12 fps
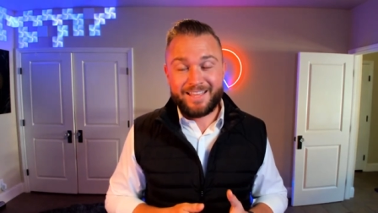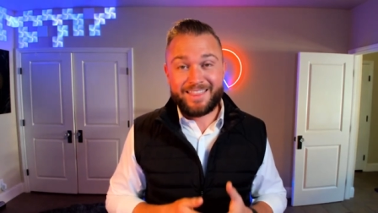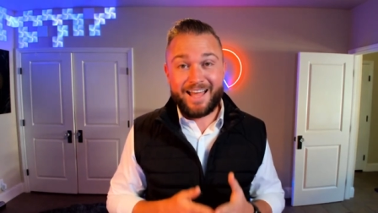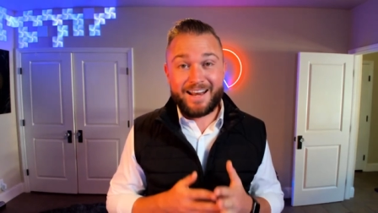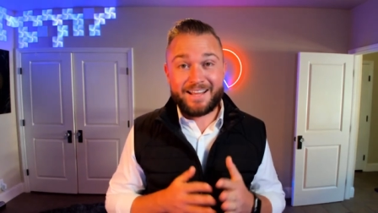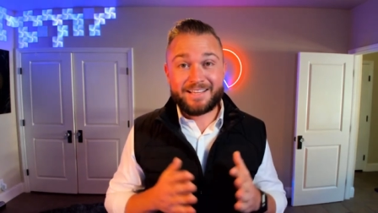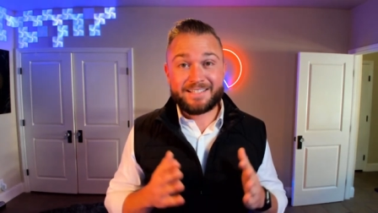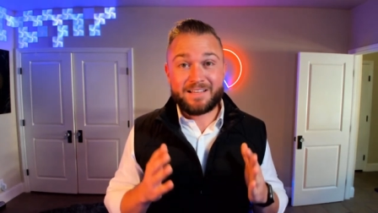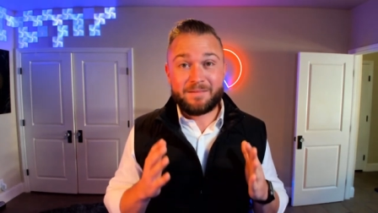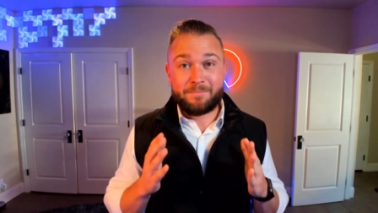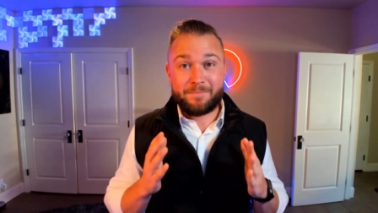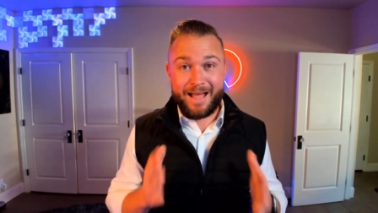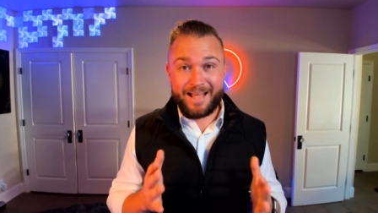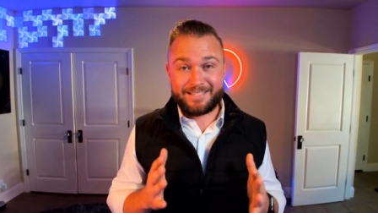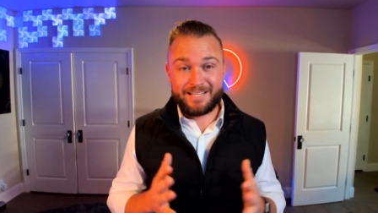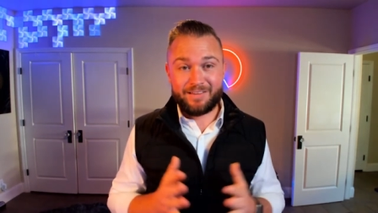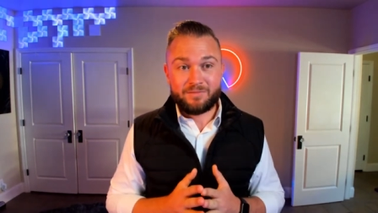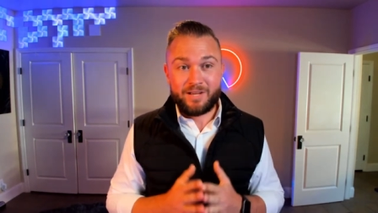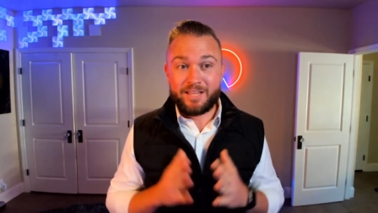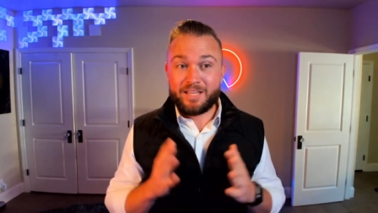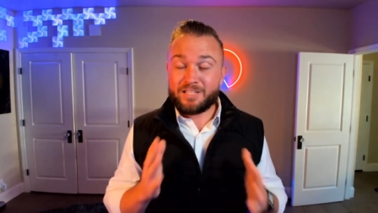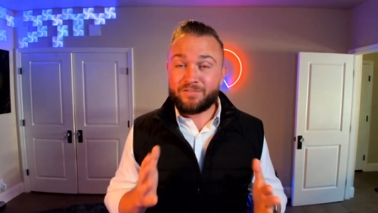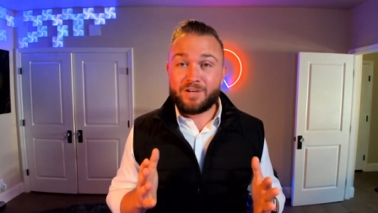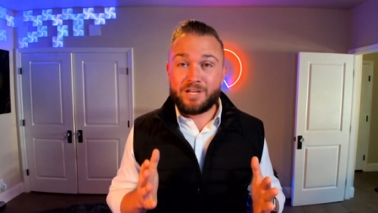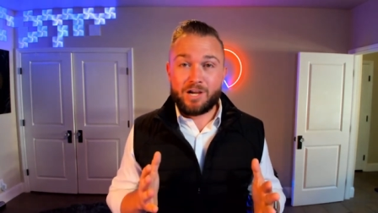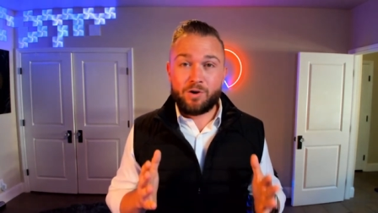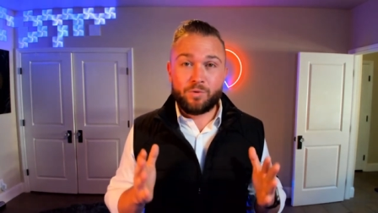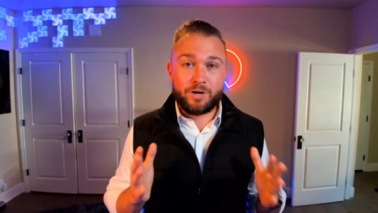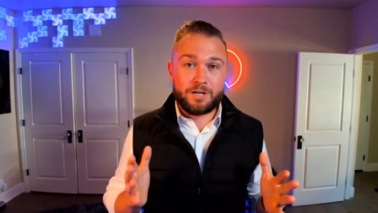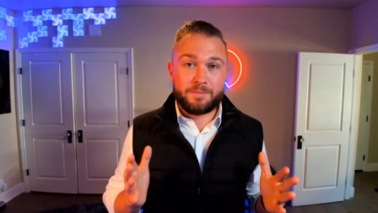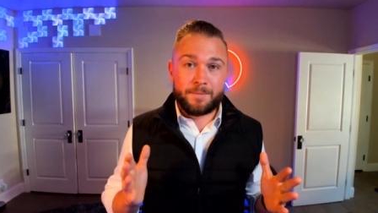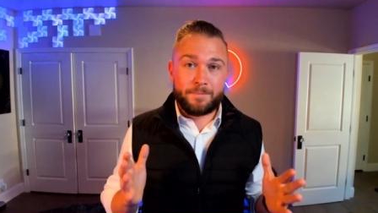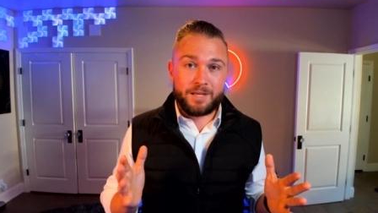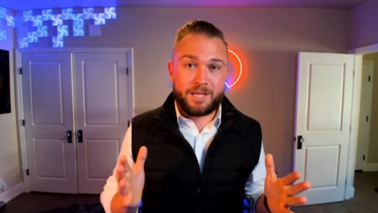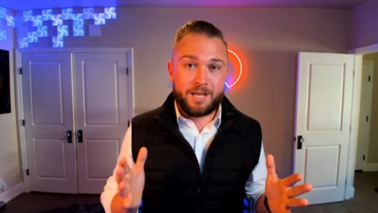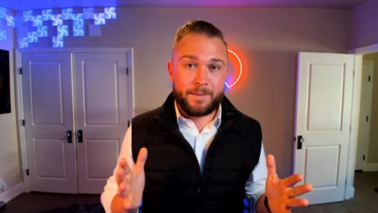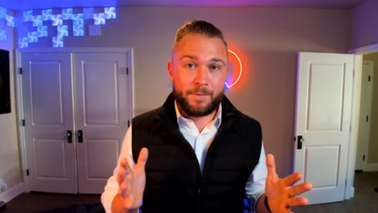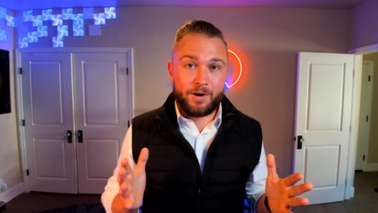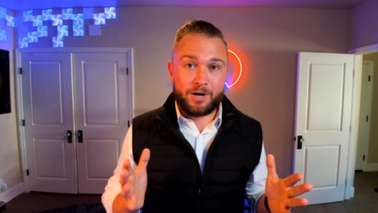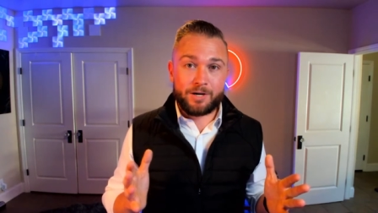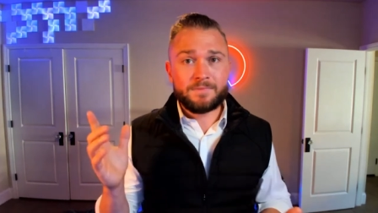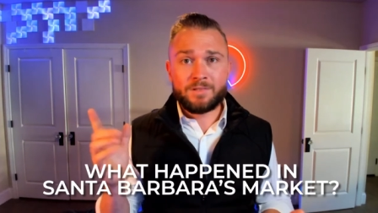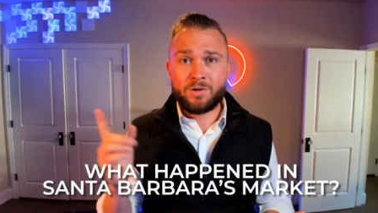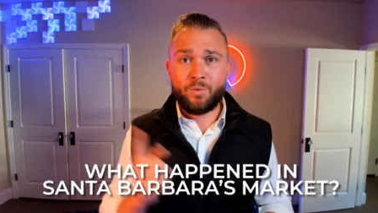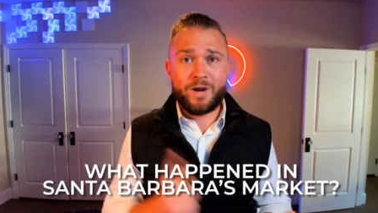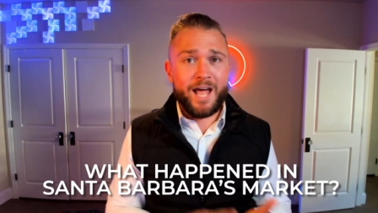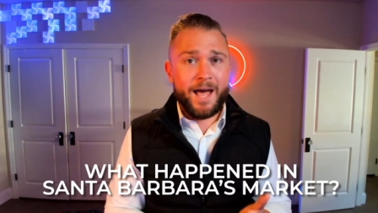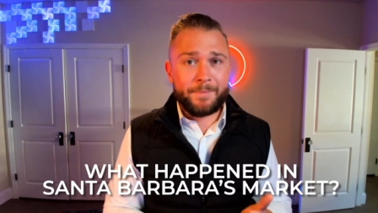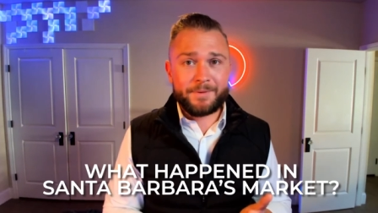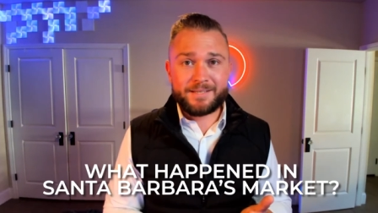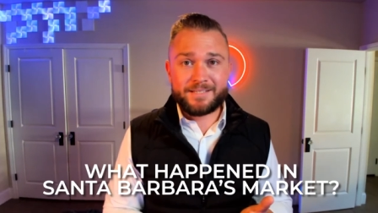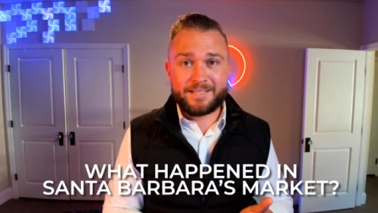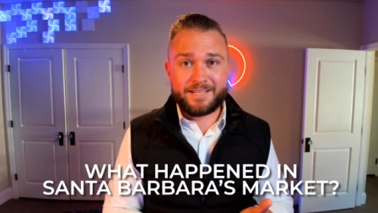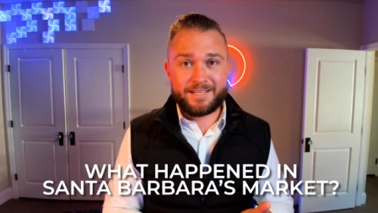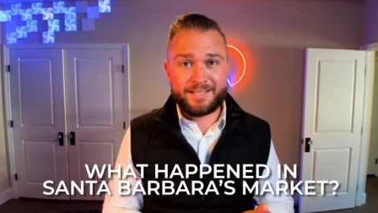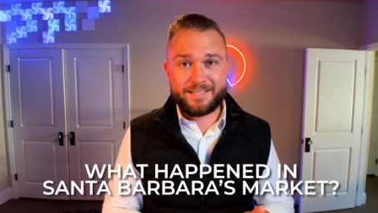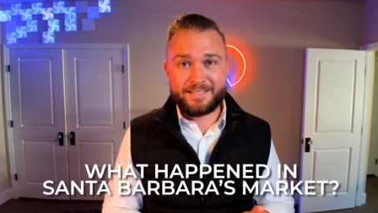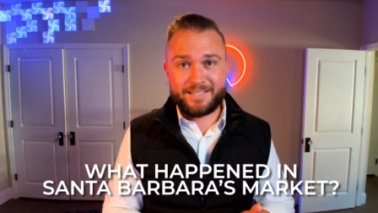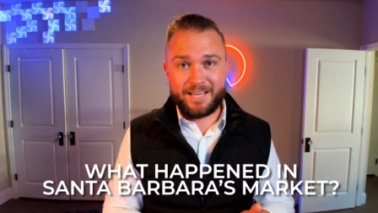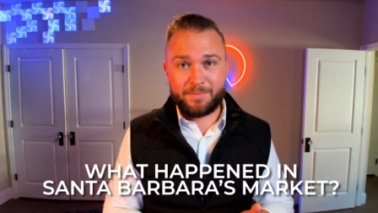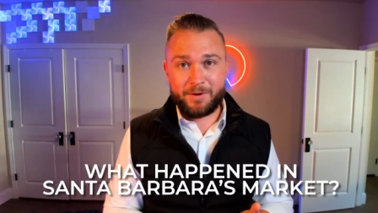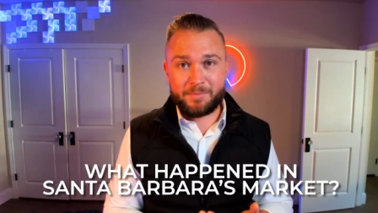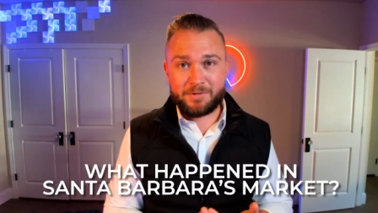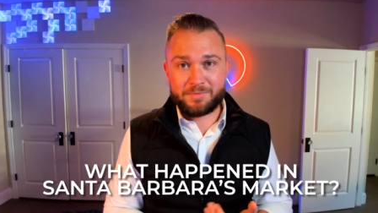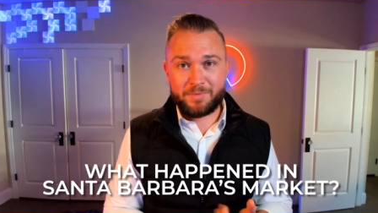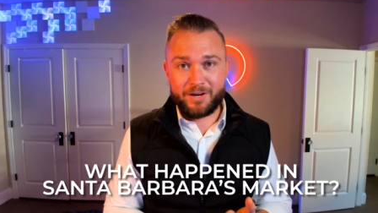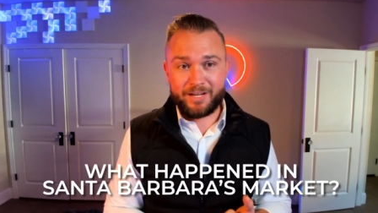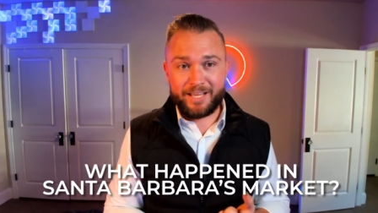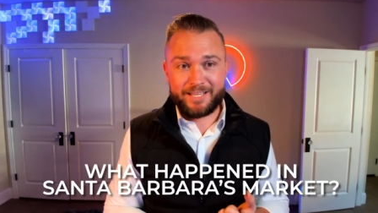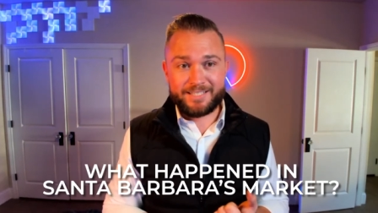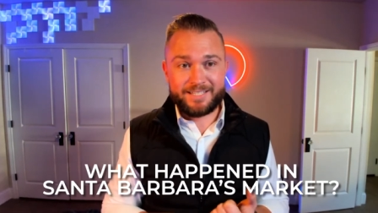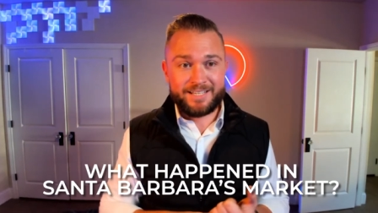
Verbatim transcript: That is massive. In this video, we're gonna be picking apart what happened in Santa Barbara's market,